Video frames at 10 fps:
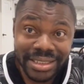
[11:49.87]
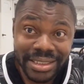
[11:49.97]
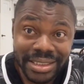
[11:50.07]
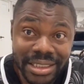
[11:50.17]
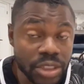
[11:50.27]

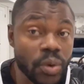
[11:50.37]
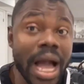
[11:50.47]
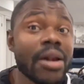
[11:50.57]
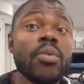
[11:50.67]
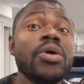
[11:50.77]
So I don't
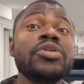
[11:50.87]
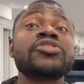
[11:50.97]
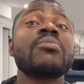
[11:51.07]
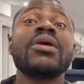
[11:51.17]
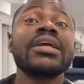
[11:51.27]
want
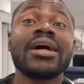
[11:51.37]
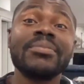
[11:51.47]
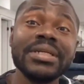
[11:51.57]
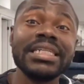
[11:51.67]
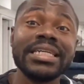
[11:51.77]
somebody coming
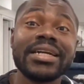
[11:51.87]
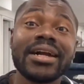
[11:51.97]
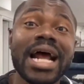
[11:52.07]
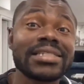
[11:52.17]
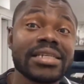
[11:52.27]
here
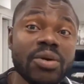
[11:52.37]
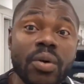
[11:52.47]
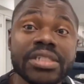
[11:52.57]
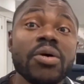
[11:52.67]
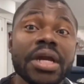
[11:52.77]
asking questions.
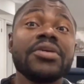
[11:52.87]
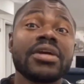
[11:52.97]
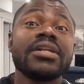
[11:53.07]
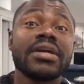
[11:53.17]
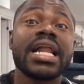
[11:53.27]
Okay, you
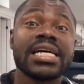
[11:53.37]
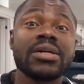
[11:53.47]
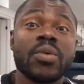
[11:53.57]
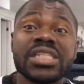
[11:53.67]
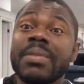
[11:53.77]
can ask a
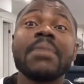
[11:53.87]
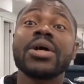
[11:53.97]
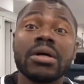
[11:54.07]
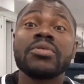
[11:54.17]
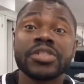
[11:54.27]
question, but I'm not going to
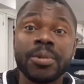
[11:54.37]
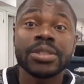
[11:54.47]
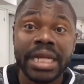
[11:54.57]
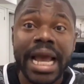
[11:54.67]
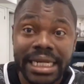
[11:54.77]
respond to
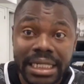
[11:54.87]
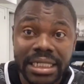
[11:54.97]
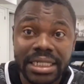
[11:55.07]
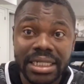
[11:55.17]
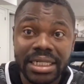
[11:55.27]
that.
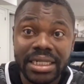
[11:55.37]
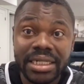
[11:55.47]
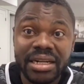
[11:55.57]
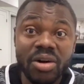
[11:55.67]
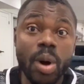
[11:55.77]

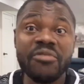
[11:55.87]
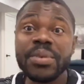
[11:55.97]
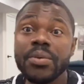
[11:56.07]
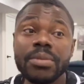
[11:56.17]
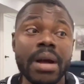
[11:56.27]
Oh, I've been with
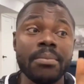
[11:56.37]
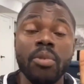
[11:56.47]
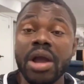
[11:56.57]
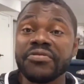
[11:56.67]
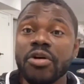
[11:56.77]
my
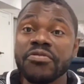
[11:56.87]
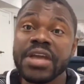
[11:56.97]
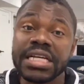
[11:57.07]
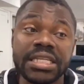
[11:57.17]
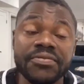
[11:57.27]
boyfriend or
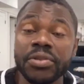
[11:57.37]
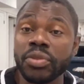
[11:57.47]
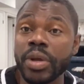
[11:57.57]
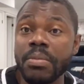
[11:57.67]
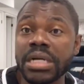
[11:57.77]
fiance for 3
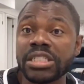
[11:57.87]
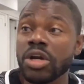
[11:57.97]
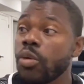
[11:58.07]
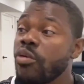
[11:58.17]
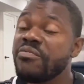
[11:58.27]
months.
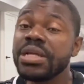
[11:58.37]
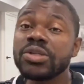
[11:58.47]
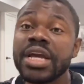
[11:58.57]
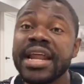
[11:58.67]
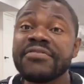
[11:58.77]
We've been
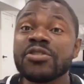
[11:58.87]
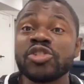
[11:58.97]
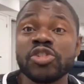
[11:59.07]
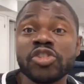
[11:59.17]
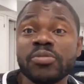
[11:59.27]
together for
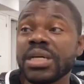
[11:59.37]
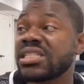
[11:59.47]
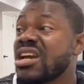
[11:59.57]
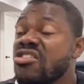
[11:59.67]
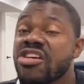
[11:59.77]
6 months.
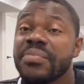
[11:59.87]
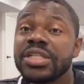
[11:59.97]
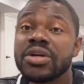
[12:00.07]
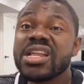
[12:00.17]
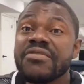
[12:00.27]
We've been
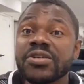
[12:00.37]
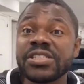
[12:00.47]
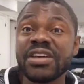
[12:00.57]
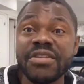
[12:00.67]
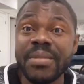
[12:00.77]
together for
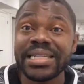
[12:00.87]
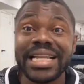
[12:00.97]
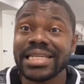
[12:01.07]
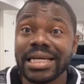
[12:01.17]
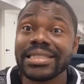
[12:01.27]
7 months.
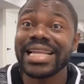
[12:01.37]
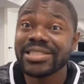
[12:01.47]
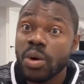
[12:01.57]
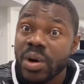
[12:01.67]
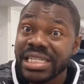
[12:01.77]
That's not
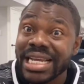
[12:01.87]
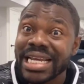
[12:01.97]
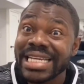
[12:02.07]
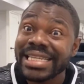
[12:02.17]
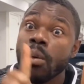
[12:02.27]
what he said. He
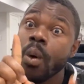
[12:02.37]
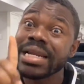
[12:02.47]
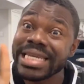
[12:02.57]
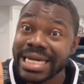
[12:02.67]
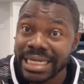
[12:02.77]
said 1
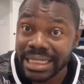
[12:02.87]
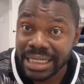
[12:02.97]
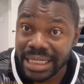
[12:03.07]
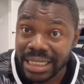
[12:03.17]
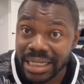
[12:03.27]
year.
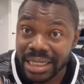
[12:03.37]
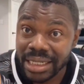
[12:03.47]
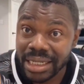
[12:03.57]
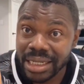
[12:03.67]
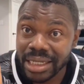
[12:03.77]

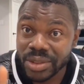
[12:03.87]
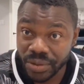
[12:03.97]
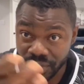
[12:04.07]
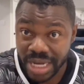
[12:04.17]
So if you ask that